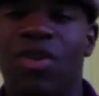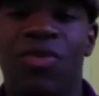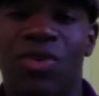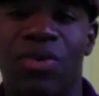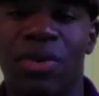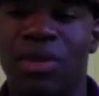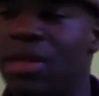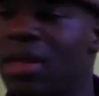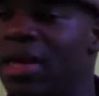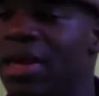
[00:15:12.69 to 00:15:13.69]
rules,
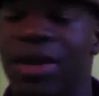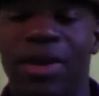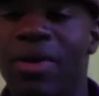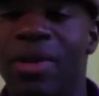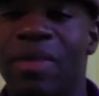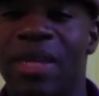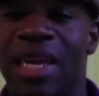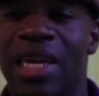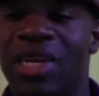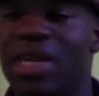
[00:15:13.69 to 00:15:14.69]
no
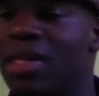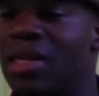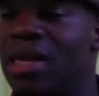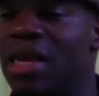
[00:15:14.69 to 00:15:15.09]
limitations,